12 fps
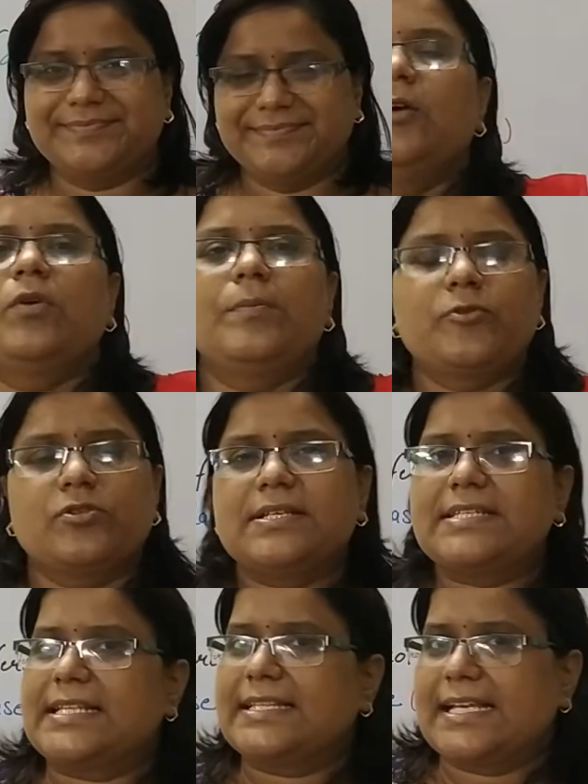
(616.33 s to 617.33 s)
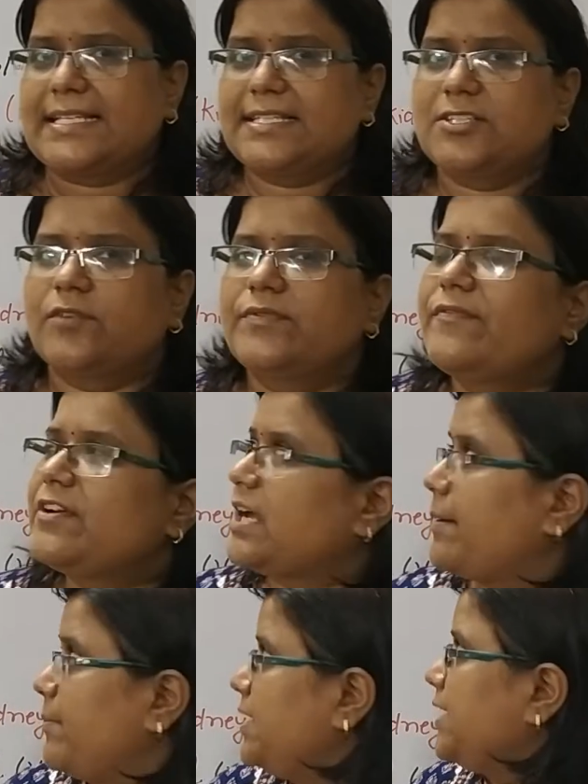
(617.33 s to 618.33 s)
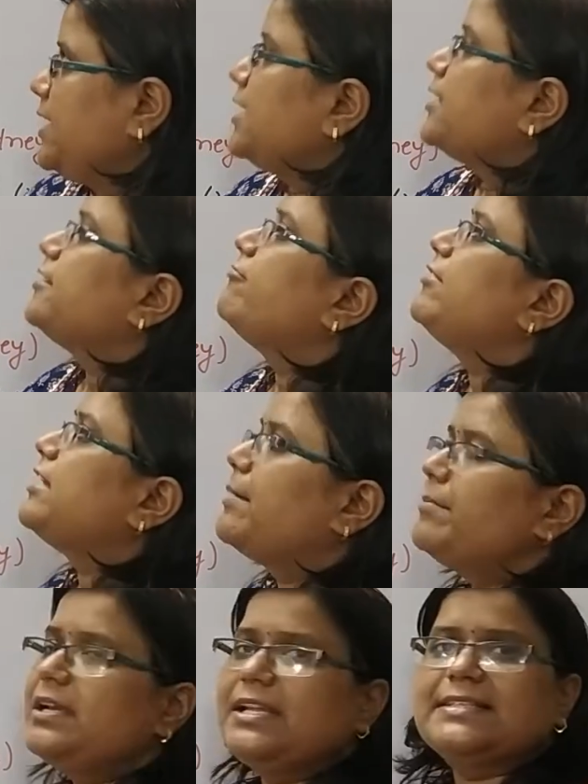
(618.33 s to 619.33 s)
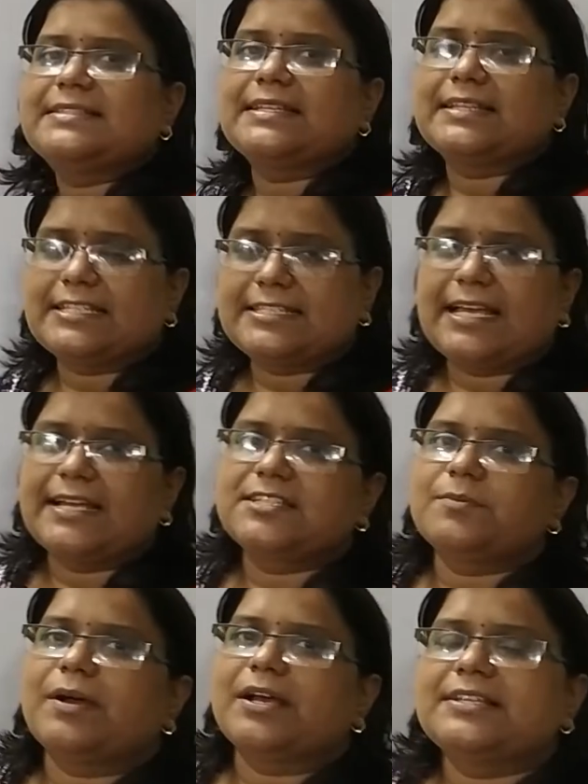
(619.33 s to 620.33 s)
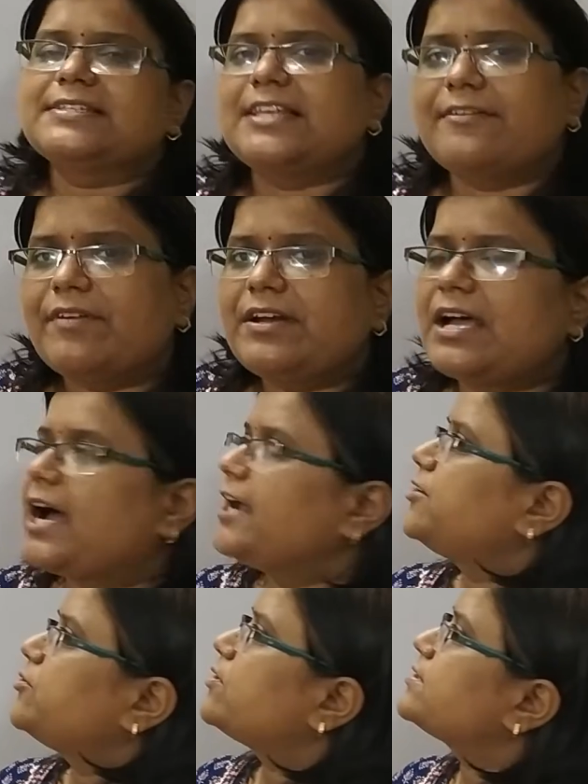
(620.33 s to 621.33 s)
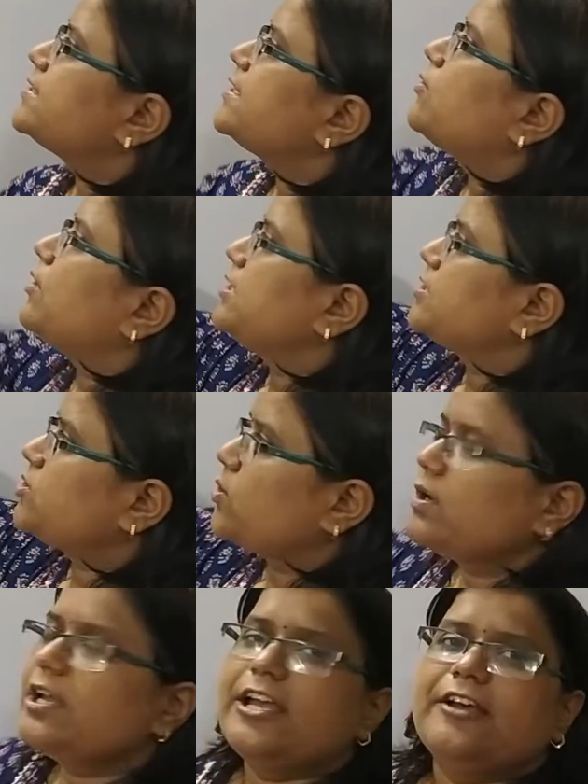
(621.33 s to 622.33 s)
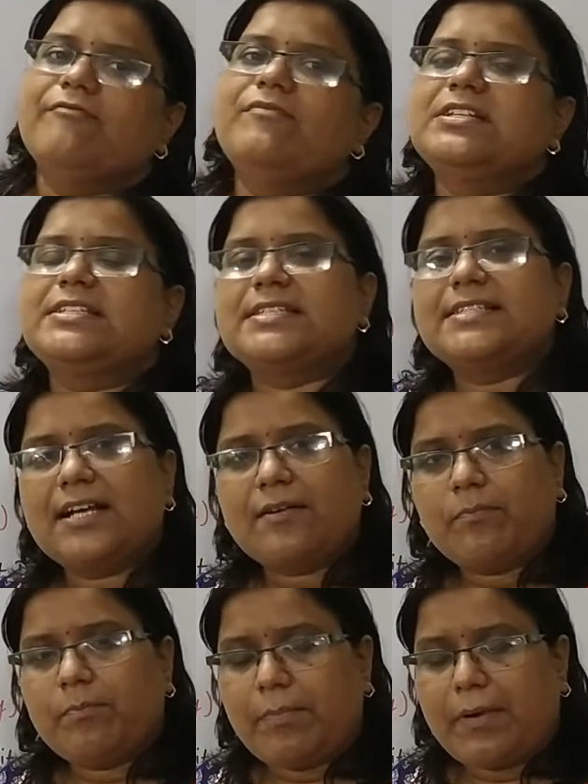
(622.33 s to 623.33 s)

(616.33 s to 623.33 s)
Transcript: Now come to the synthesis of the vitamin D. The vitamin D is synthesized by the 7-hydroxycholesterol, which is the